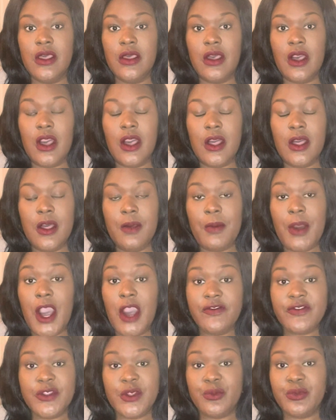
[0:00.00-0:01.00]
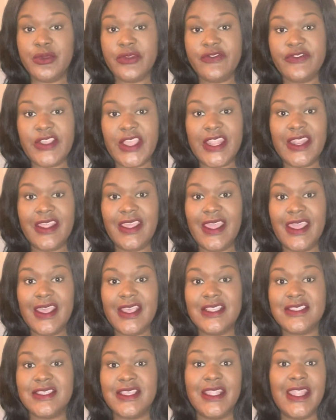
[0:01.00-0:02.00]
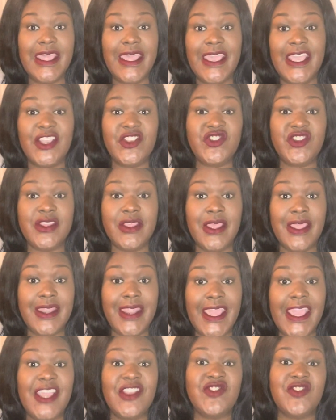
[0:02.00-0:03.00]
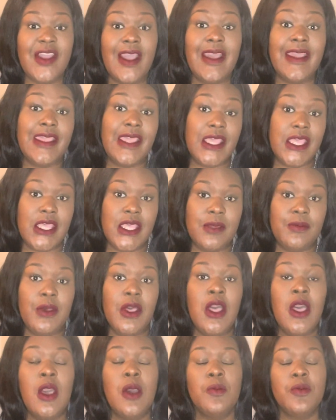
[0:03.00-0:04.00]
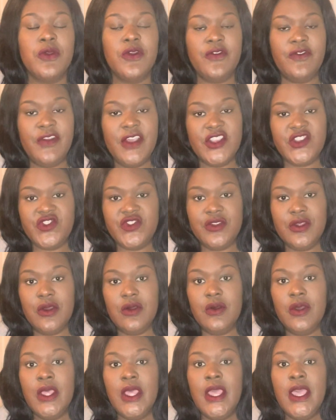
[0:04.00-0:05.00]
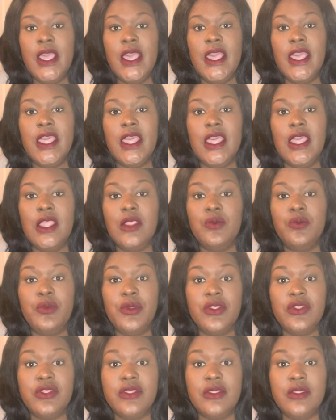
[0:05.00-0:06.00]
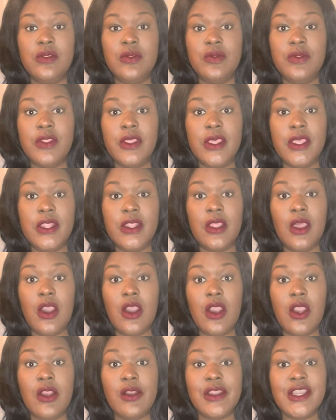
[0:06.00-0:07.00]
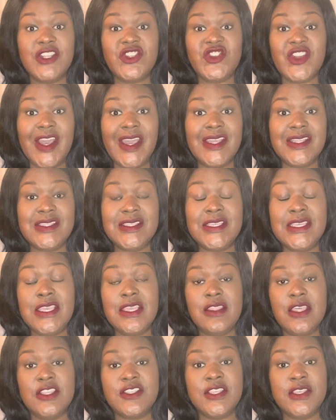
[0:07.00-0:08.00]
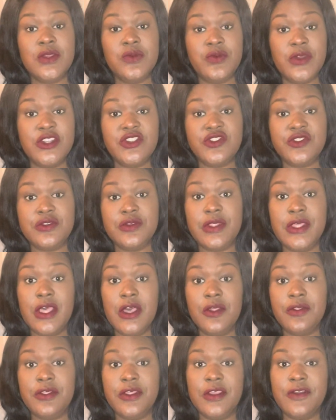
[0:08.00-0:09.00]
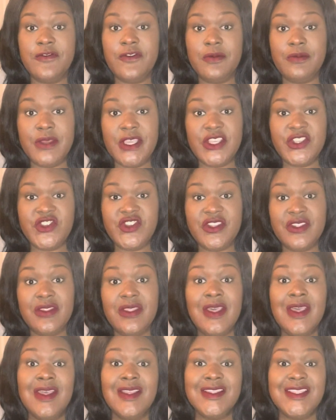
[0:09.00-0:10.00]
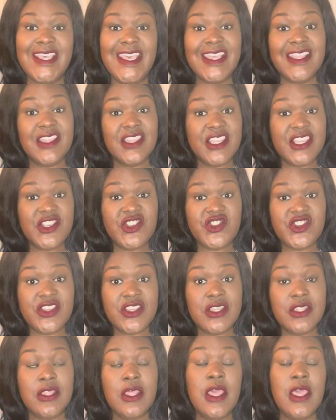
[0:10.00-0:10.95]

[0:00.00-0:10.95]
often abbreviated as an HIM professional. And with an RHIT, that's a registered health information technician,